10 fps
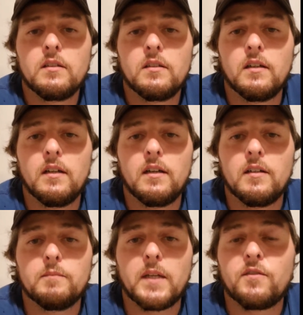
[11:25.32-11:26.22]

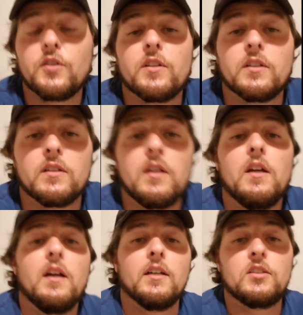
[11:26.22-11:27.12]

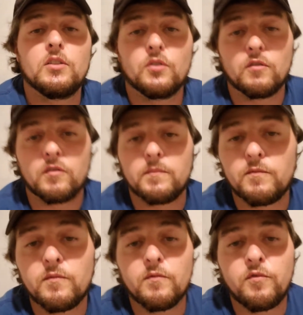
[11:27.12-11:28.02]
I seal the
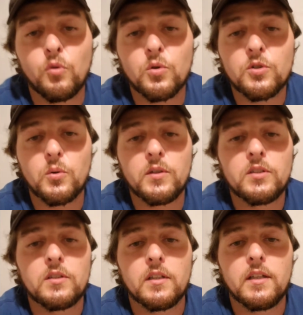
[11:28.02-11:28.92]
floor
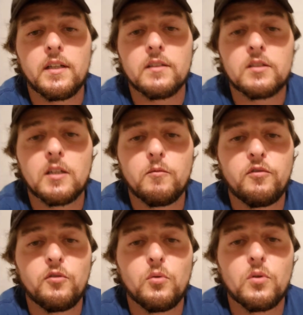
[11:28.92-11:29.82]
joist and
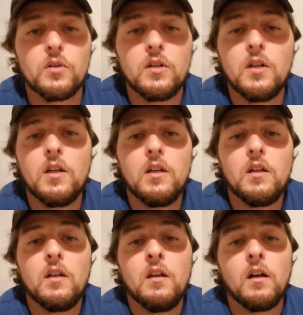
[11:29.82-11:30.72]
subfloor,
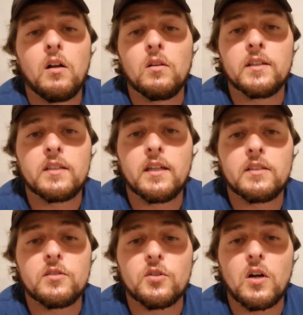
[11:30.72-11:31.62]
I'll let
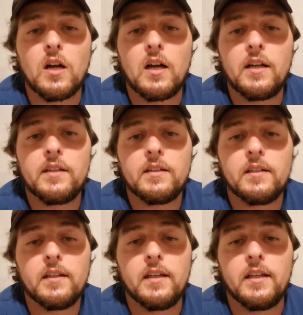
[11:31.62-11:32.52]
that dry
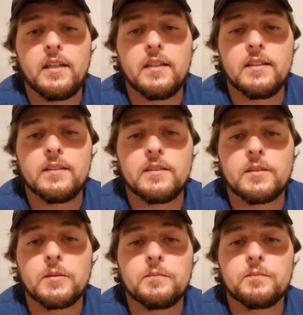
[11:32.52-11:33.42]

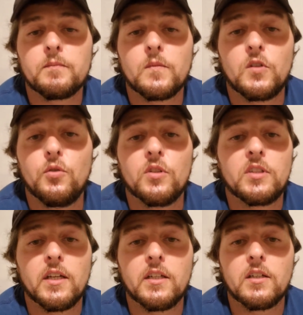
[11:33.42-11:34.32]
and do the
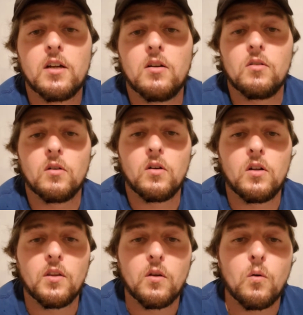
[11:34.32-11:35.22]
second coat
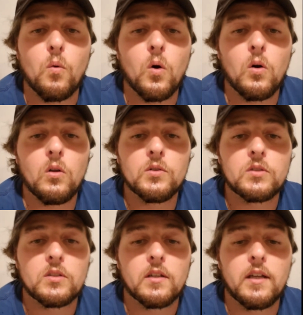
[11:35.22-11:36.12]
on the
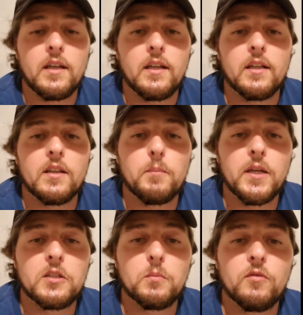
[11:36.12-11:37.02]
walls and the
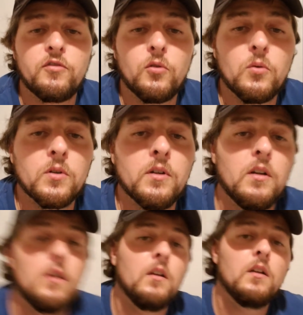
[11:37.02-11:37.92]
basement floor.